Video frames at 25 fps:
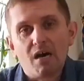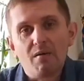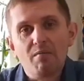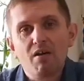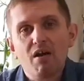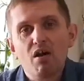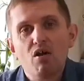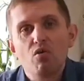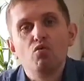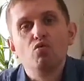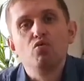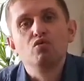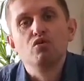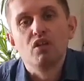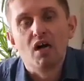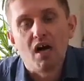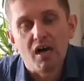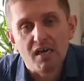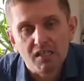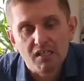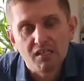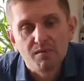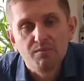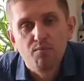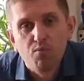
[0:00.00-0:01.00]
It here the
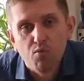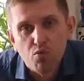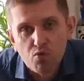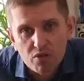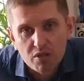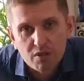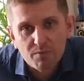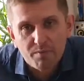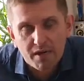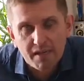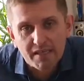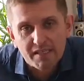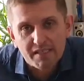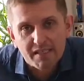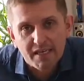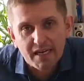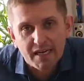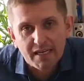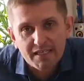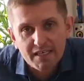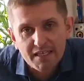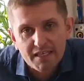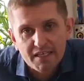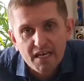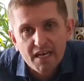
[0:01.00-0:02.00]
late Soviet Union
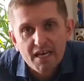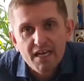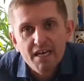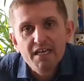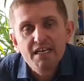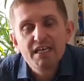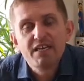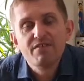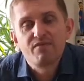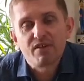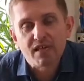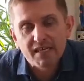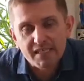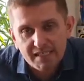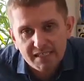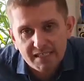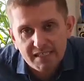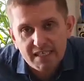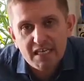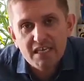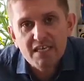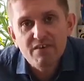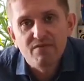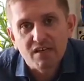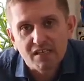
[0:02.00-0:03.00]
when
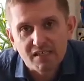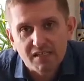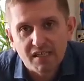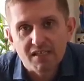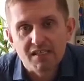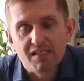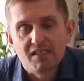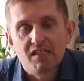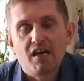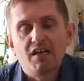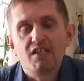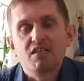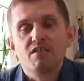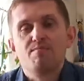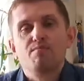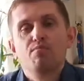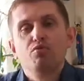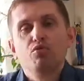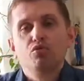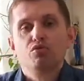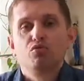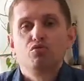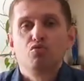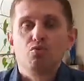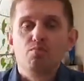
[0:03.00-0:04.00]
back secretaries
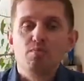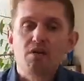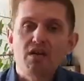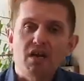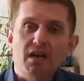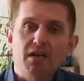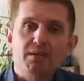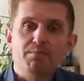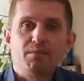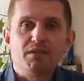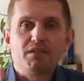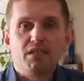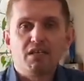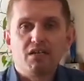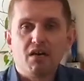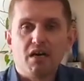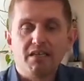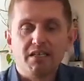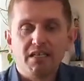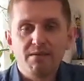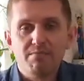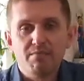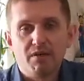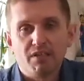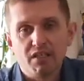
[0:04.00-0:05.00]
general or members
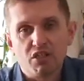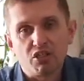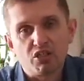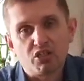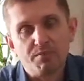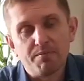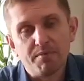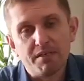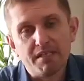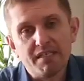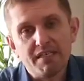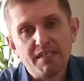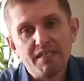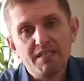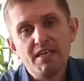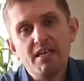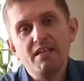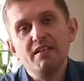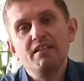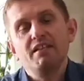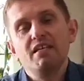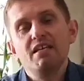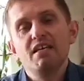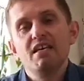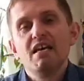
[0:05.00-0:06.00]
died.
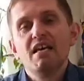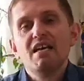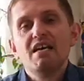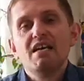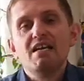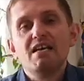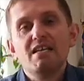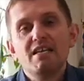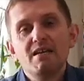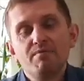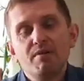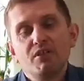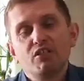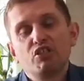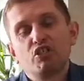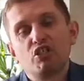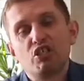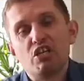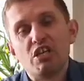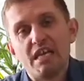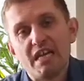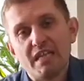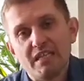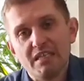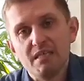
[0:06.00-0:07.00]
The political bureau here
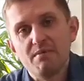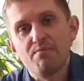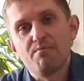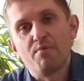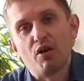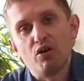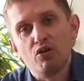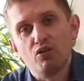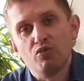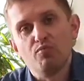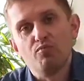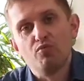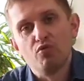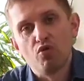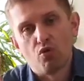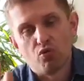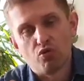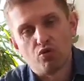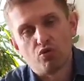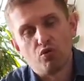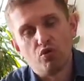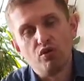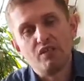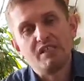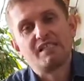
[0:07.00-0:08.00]
exactly same at
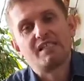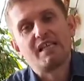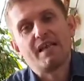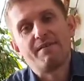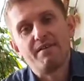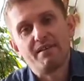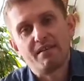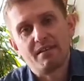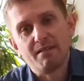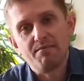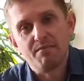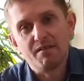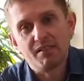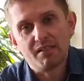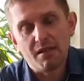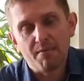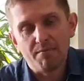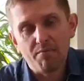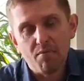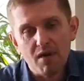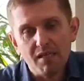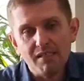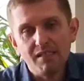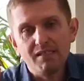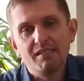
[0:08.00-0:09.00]
us.
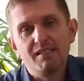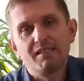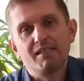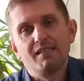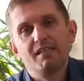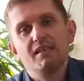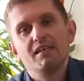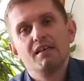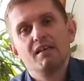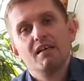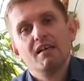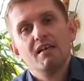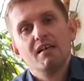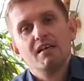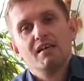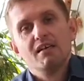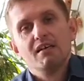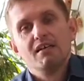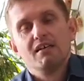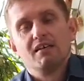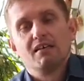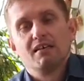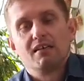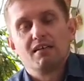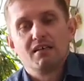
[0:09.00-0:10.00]
Will occur and then
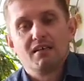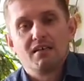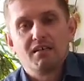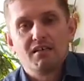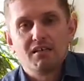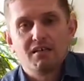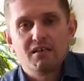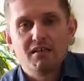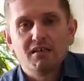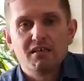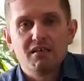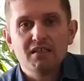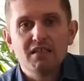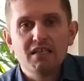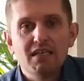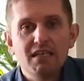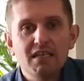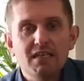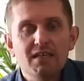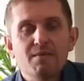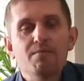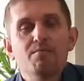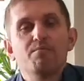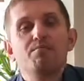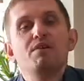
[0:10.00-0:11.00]
will die to
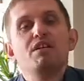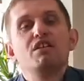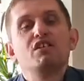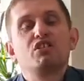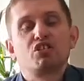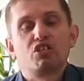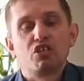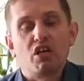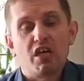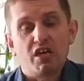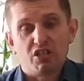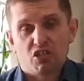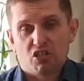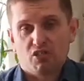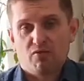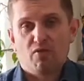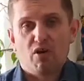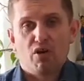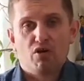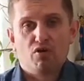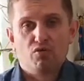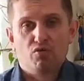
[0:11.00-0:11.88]
die or hours.